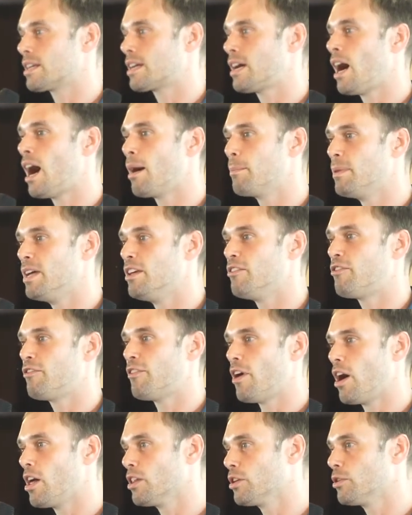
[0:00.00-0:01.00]
comment,
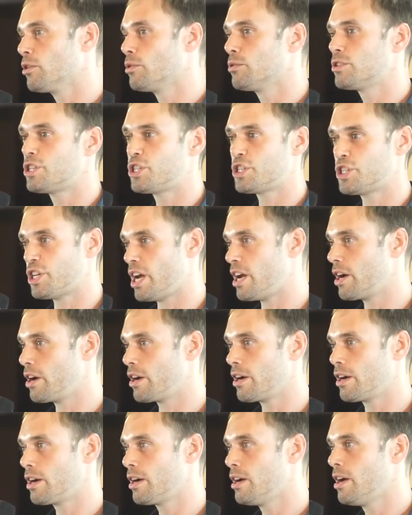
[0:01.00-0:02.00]
follow,
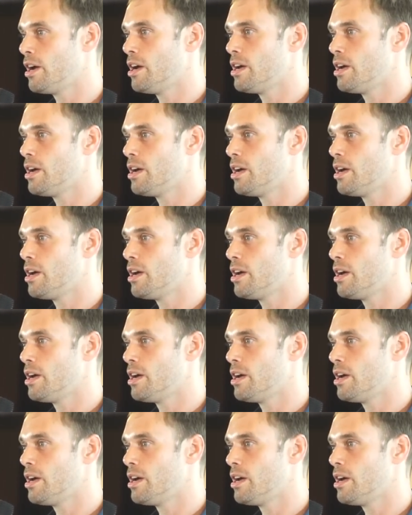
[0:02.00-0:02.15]
share